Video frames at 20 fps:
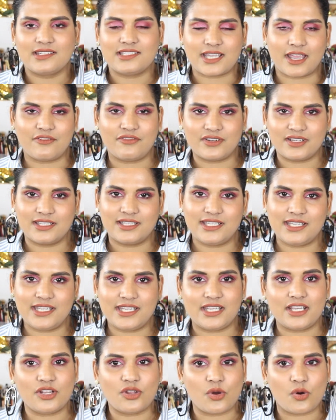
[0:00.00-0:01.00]

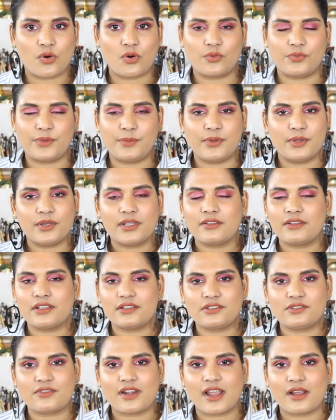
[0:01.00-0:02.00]
Definitely go the
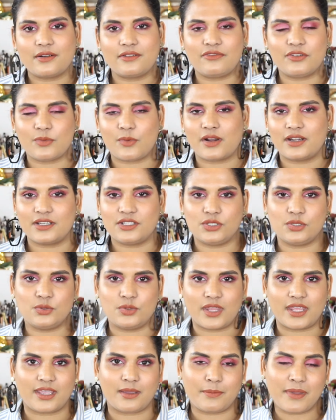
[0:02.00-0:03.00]
Beautylish route if you want to do
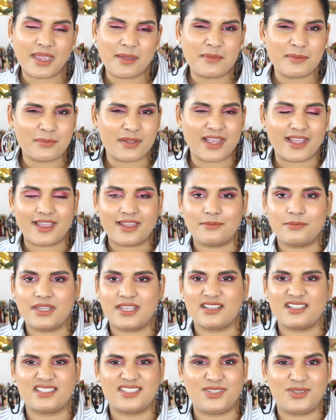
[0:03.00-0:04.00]
like a payment plan,
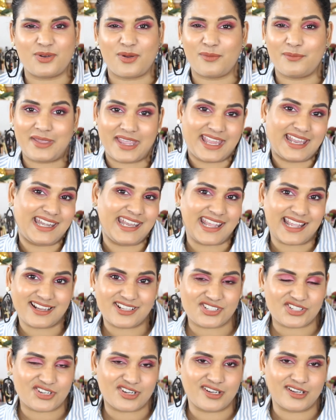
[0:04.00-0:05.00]
because you don't pay any
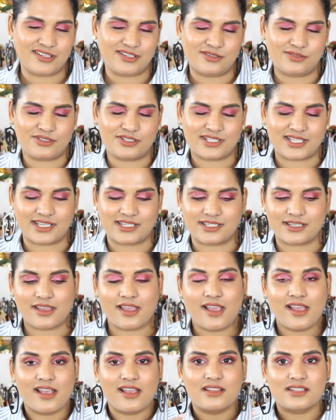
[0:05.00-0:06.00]
extra and you just get
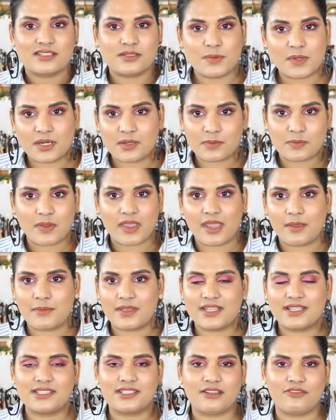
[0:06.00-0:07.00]
to split up the
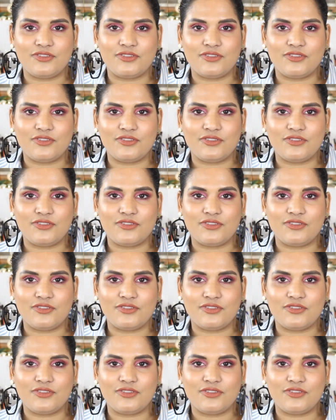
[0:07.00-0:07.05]
payments.